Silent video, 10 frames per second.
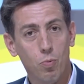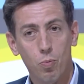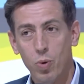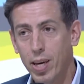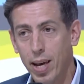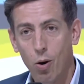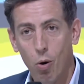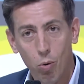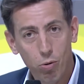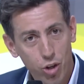we can
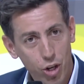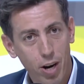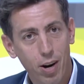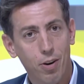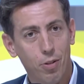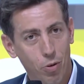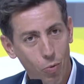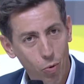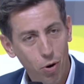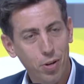all share the
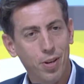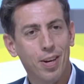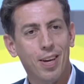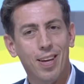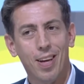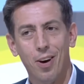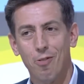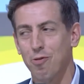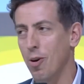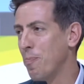work of
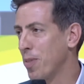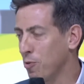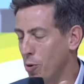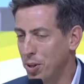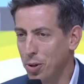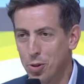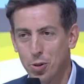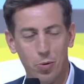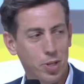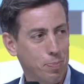Forbidden
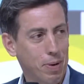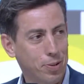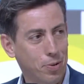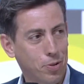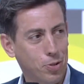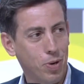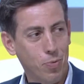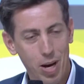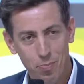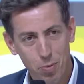Stories partners. When
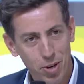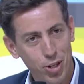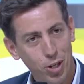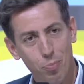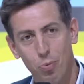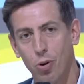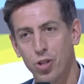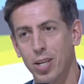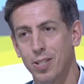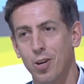we are publishing a
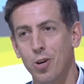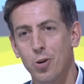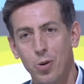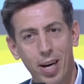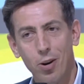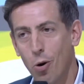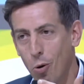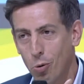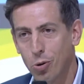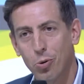project, you can
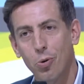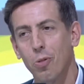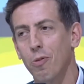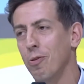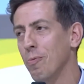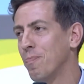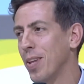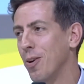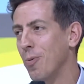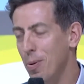all go on the
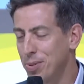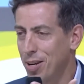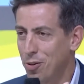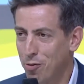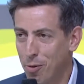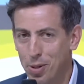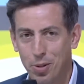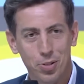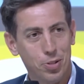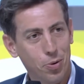website of
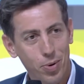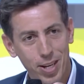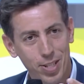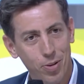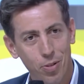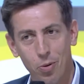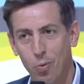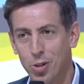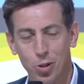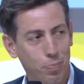Forbidden Stories, on the
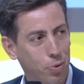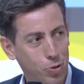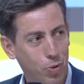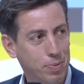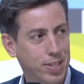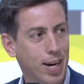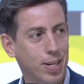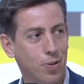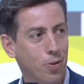Washington Post website,